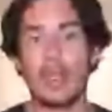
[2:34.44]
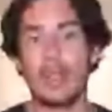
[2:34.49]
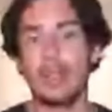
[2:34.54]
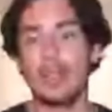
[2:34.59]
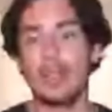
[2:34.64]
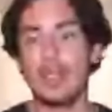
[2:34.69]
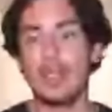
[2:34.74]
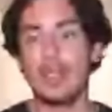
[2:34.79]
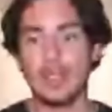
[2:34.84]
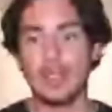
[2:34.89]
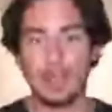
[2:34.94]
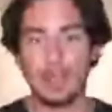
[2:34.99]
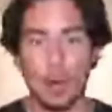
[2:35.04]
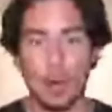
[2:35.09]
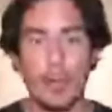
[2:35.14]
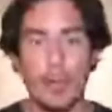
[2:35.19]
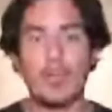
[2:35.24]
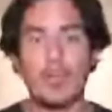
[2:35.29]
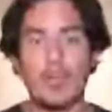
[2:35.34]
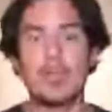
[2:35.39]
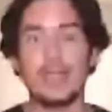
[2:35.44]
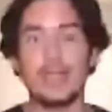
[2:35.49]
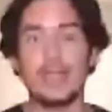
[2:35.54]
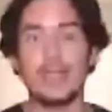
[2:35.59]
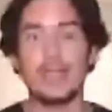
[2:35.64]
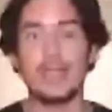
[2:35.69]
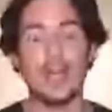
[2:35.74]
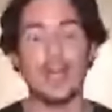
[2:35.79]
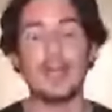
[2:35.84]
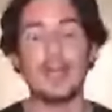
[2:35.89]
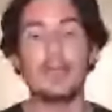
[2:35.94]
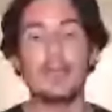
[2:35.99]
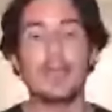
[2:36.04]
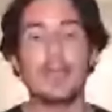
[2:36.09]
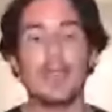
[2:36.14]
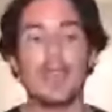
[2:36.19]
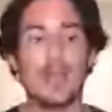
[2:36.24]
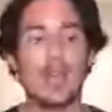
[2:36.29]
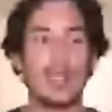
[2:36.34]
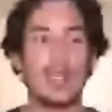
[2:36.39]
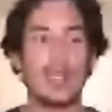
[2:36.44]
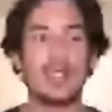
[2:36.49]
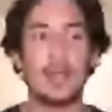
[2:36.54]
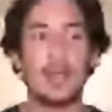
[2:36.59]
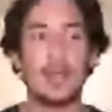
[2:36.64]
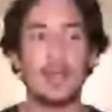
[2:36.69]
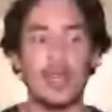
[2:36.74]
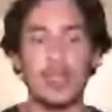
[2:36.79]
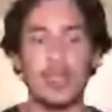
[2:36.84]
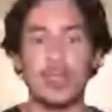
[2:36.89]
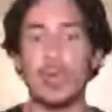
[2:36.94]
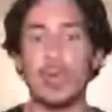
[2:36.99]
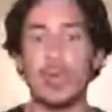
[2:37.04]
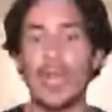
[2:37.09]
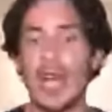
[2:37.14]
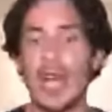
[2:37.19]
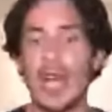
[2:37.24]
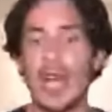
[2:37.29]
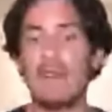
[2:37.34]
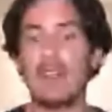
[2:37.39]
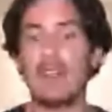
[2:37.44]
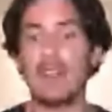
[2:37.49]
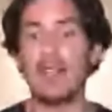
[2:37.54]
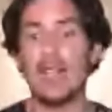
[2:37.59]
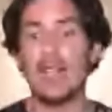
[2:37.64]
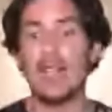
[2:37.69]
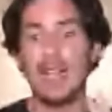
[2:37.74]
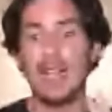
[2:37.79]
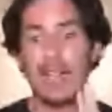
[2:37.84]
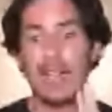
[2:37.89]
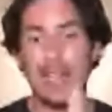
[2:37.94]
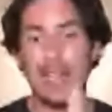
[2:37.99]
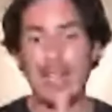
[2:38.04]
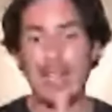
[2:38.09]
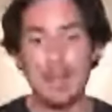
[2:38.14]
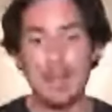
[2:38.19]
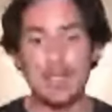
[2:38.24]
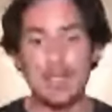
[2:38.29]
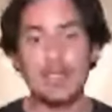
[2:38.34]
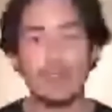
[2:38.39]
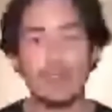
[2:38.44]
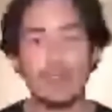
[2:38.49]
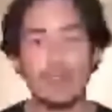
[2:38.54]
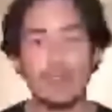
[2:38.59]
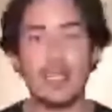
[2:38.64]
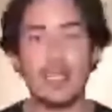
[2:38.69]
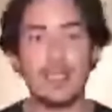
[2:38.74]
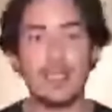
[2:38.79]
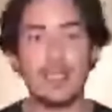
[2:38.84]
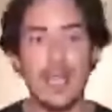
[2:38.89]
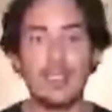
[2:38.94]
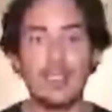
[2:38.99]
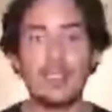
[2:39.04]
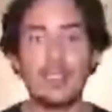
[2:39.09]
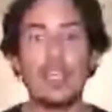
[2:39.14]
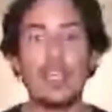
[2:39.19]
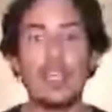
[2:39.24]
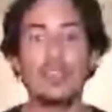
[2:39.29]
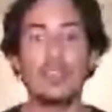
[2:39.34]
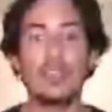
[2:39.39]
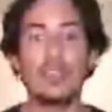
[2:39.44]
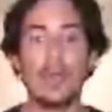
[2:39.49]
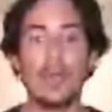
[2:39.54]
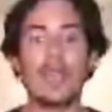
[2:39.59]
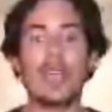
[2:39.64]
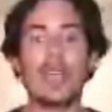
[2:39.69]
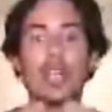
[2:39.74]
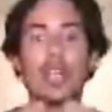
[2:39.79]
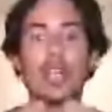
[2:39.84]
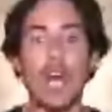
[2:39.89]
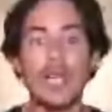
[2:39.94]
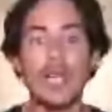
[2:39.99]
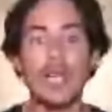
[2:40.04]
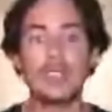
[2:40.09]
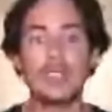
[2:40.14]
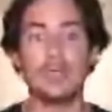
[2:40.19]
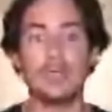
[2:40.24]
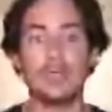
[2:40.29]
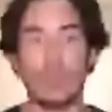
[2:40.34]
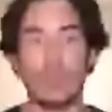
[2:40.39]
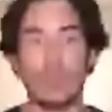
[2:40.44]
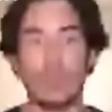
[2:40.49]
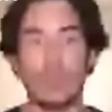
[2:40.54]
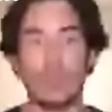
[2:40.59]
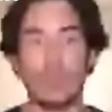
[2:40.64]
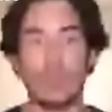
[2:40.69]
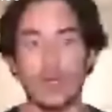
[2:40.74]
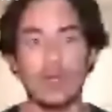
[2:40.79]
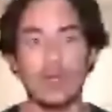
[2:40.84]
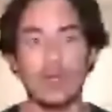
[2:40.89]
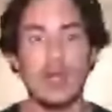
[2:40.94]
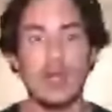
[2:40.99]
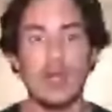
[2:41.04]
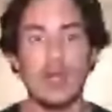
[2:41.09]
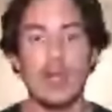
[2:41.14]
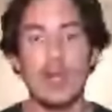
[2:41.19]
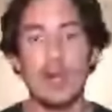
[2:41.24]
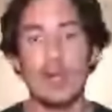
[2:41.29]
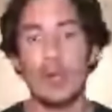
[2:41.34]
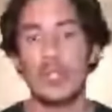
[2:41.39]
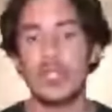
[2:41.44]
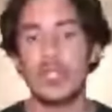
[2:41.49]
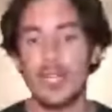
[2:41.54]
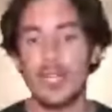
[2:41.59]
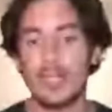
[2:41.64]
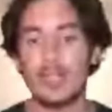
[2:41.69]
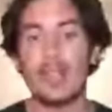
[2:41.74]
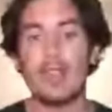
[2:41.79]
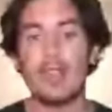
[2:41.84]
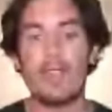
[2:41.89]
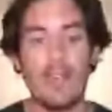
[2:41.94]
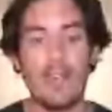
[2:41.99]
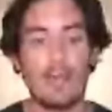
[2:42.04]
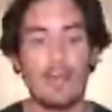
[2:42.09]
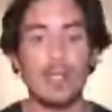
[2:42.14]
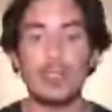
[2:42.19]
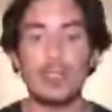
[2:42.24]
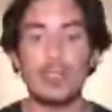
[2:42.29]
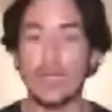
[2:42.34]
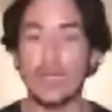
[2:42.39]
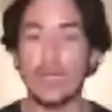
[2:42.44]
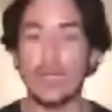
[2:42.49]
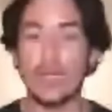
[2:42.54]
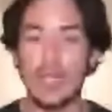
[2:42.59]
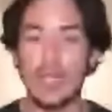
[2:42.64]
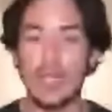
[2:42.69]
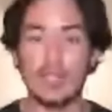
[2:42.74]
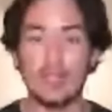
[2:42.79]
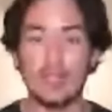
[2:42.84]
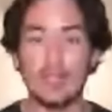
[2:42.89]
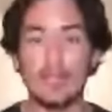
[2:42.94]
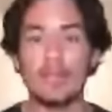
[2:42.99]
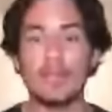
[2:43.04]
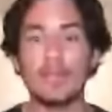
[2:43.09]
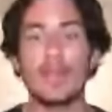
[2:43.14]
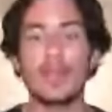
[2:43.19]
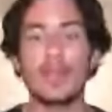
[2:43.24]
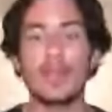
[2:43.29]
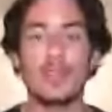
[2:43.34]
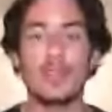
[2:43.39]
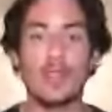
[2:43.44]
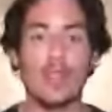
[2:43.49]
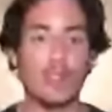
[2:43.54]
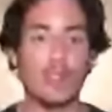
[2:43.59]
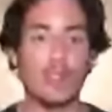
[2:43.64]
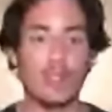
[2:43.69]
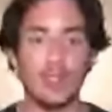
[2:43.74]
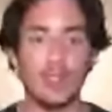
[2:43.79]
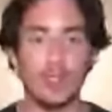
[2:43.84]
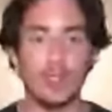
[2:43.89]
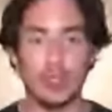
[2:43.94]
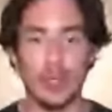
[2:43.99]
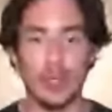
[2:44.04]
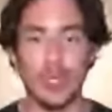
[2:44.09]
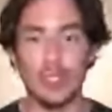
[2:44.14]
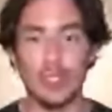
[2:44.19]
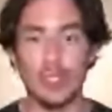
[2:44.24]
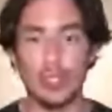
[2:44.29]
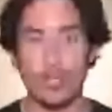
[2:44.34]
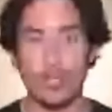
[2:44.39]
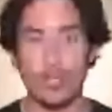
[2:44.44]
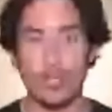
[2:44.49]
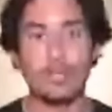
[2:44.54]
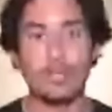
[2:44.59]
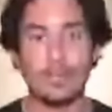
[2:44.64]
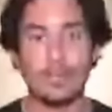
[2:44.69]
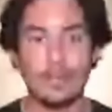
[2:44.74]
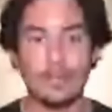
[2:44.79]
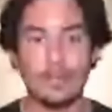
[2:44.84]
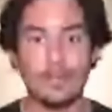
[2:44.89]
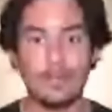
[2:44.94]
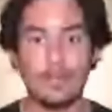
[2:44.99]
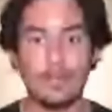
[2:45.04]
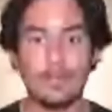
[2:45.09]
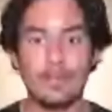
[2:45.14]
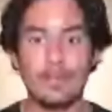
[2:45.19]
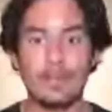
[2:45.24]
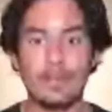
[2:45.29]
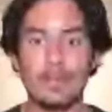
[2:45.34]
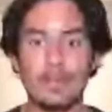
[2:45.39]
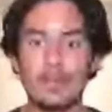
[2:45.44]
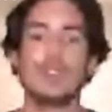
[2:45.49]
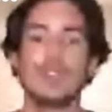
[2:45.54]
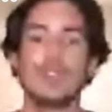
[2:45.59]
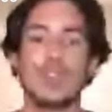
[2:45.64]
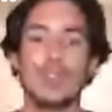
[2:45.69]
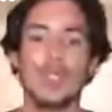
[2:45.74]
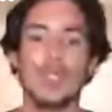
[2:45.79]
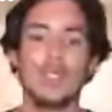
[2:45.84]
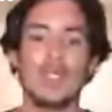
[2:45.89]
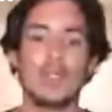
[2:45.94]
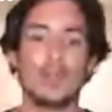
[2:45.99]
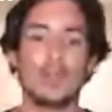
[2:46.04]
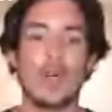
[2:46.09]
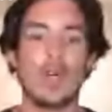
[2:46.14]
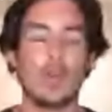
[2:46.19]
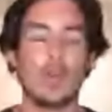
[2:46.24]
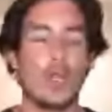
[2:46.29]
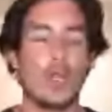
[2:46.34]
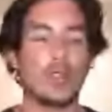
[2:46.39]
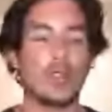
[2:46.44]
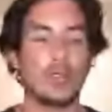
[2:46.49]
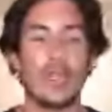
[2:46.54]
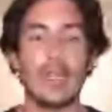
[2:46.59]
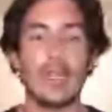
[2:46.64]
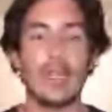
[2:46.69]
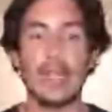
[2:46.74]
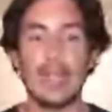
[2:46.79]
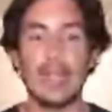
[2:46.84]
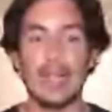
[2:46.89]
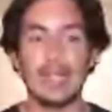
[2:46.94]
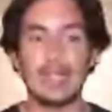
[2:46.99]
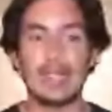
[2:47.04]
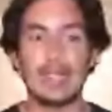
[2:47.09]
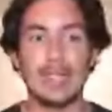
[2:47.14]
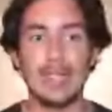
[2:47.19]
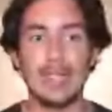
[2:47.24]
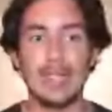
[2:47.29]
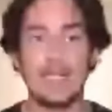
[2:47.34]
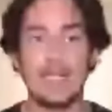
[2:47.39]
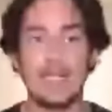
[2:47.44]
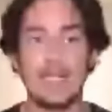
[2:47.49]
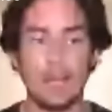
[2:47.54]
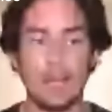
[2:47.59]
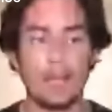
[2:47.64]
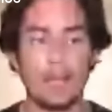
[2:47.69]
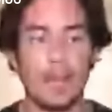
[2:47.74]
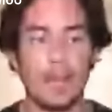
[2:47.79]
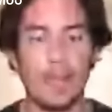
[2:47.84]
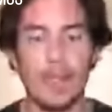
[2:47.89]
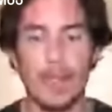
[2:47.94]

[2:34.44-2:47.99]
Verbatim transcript: in this moment, in this time, is because we have a limit in a date to make a collective work, which is February 22nd, 2022. So this is why we are doing this now.